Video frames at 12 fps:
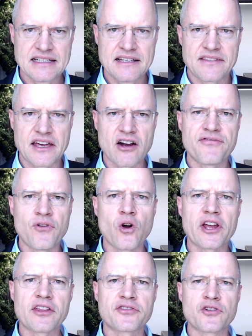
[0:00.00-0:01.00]
They are
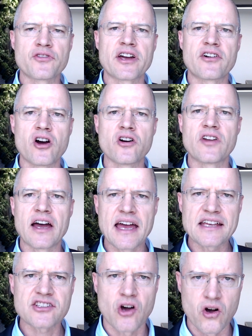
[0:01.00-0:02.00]
falling through their own
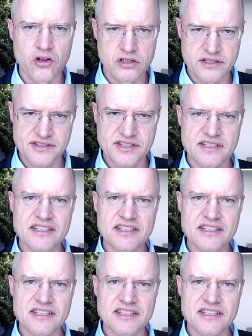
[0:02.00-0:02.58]
assholes.